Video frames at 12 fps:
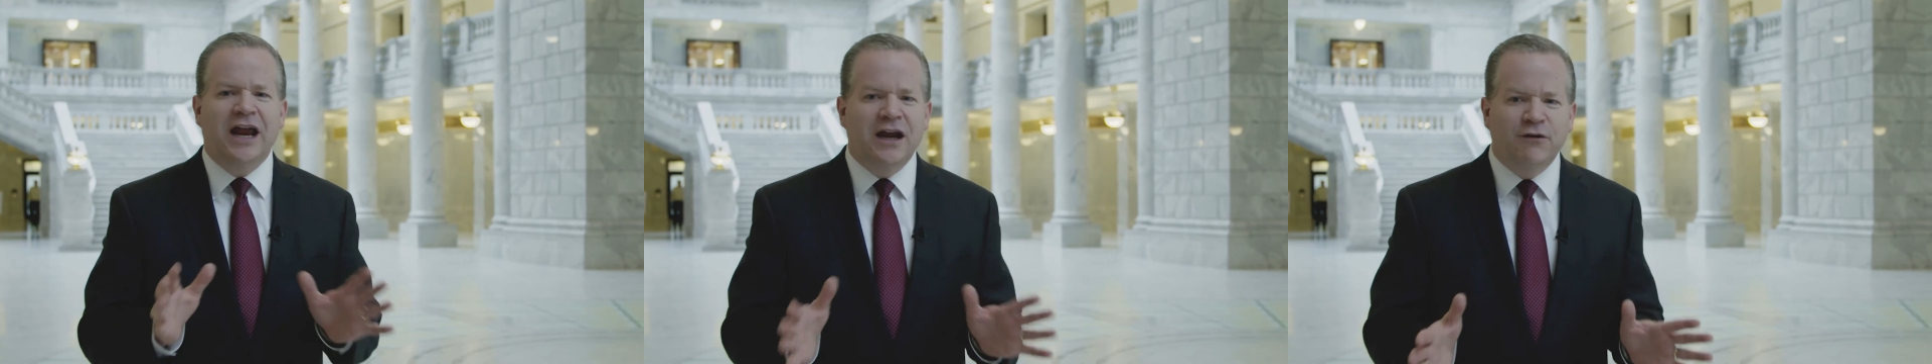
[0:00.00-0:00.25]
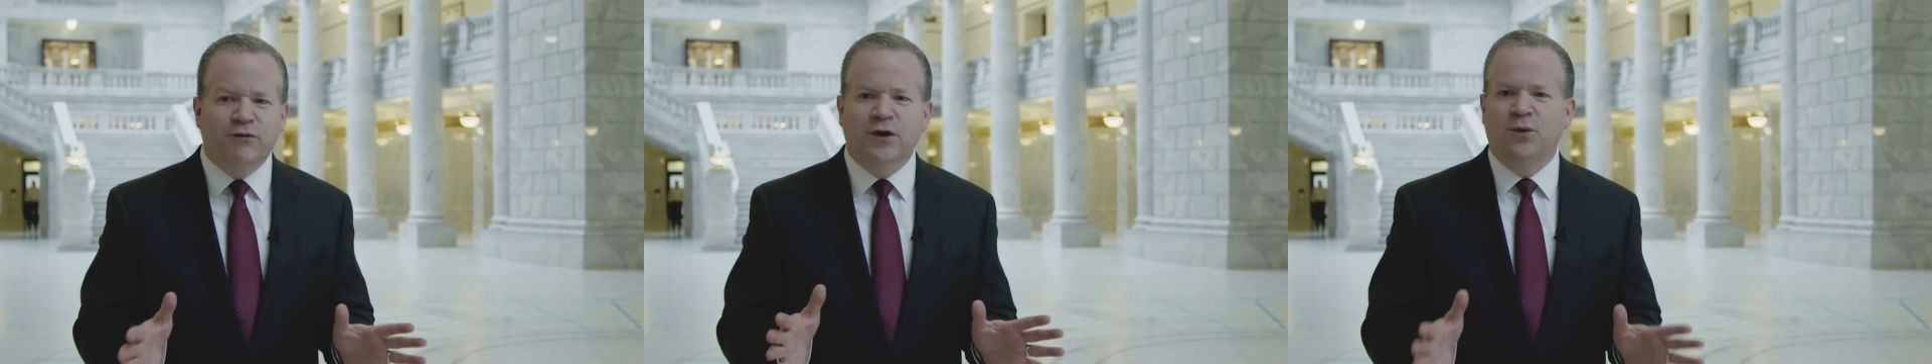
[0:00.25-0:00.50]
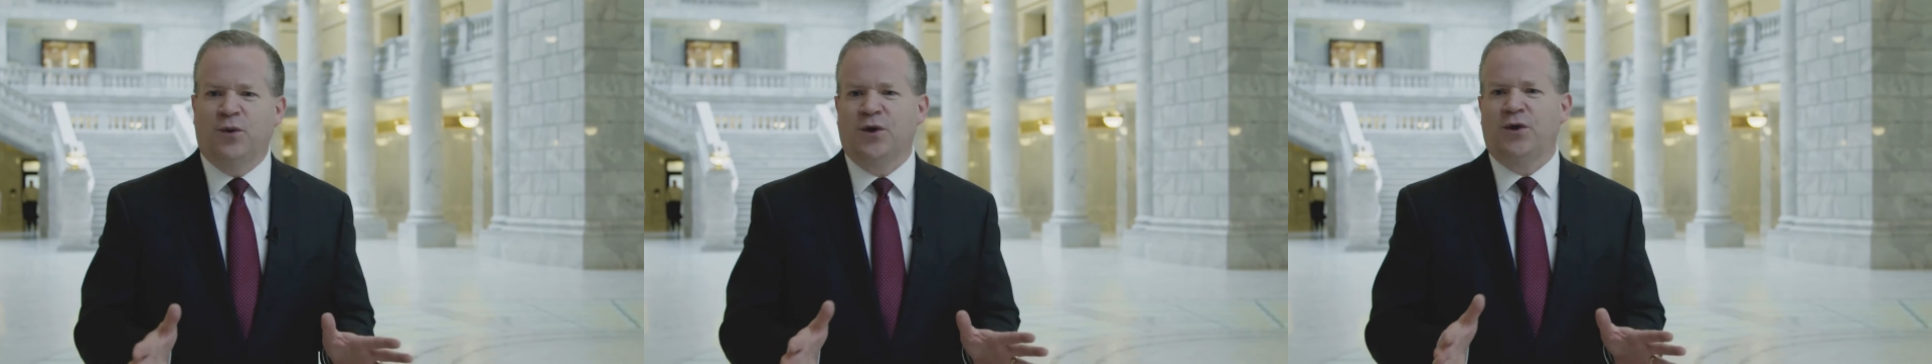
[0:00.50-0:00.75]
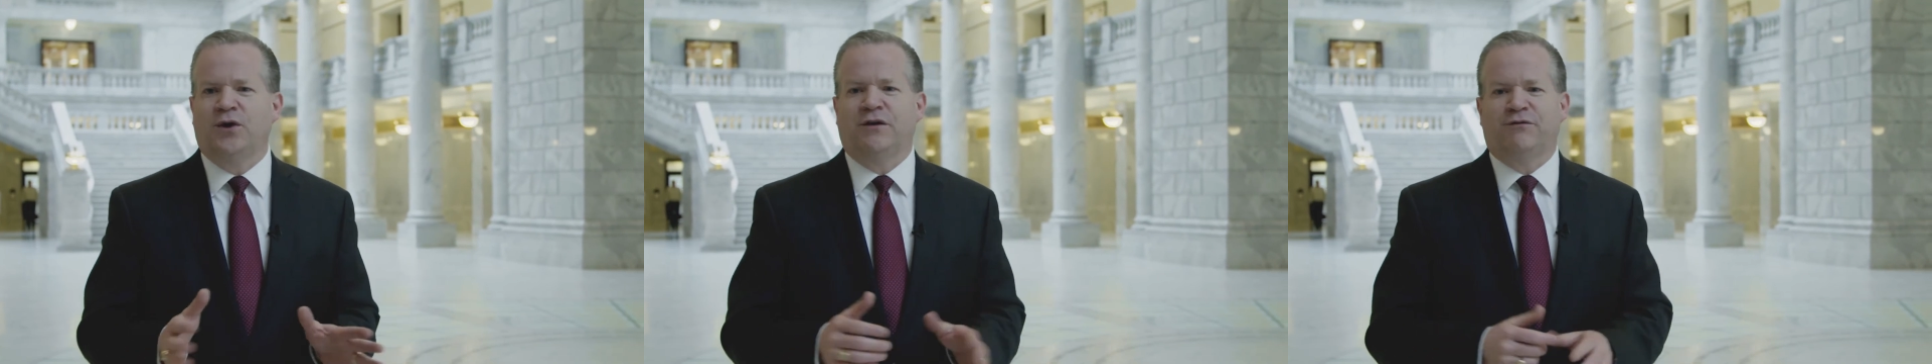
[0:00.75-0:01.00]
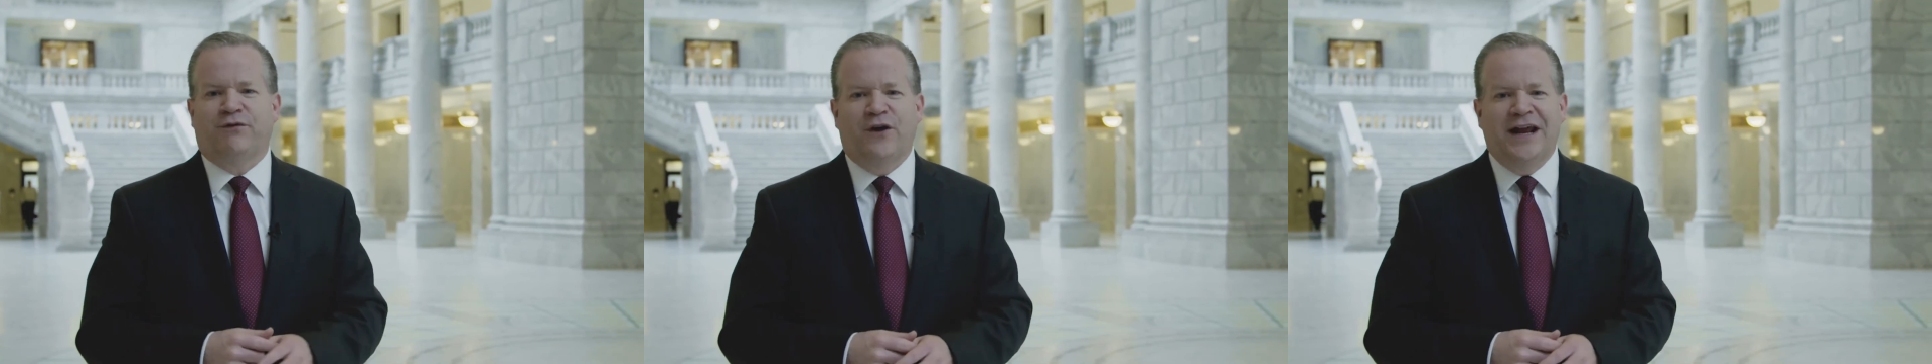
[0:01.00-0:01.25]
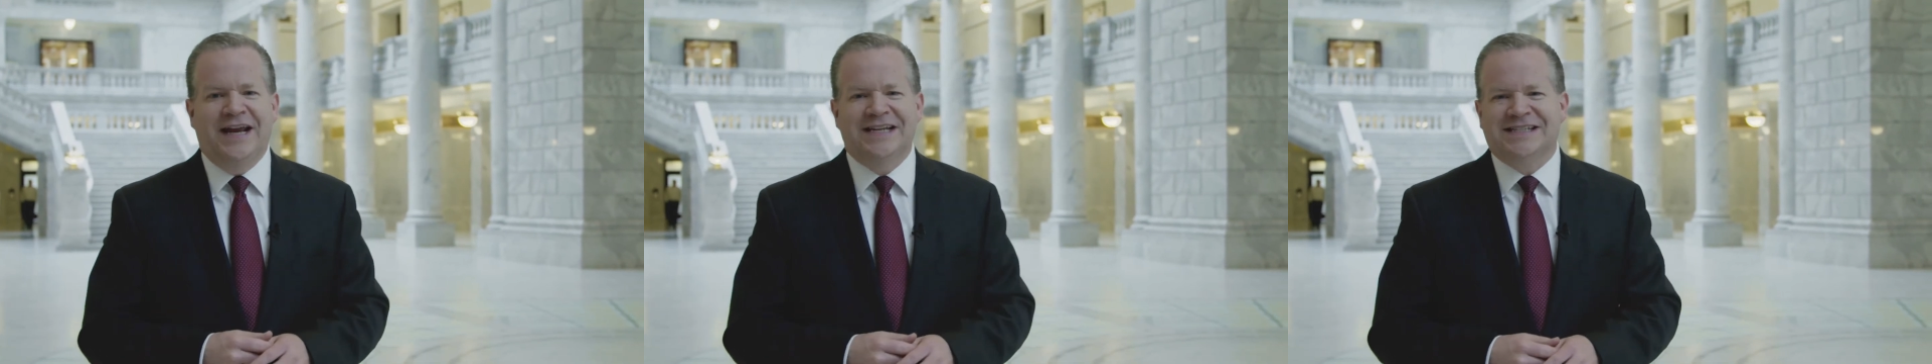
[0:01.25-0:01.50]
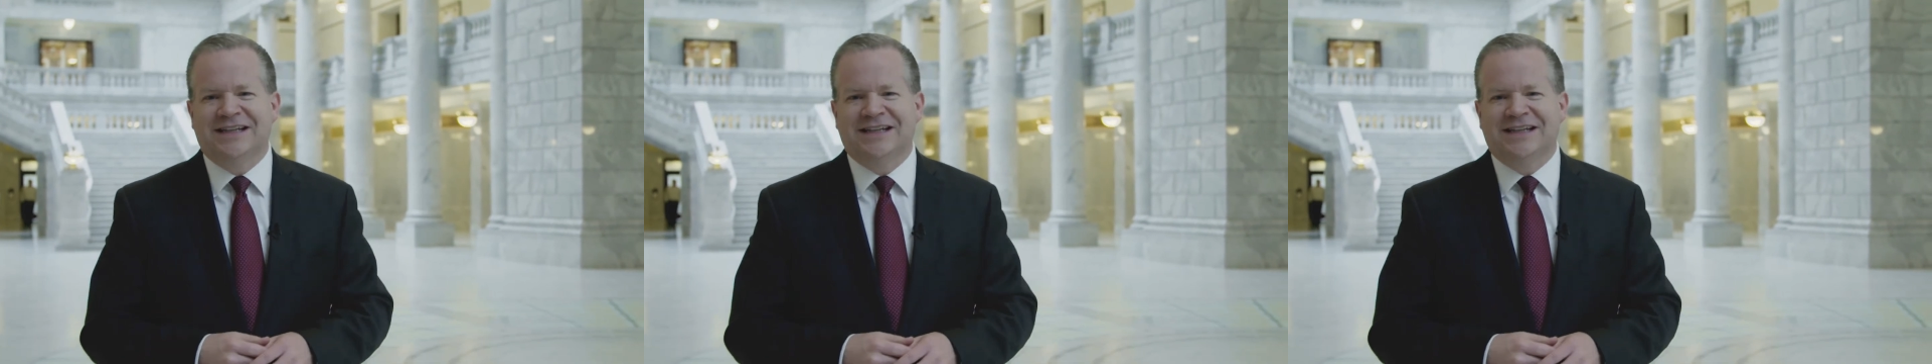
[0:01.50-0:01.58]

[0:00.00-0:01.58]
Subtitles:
every word and phrase,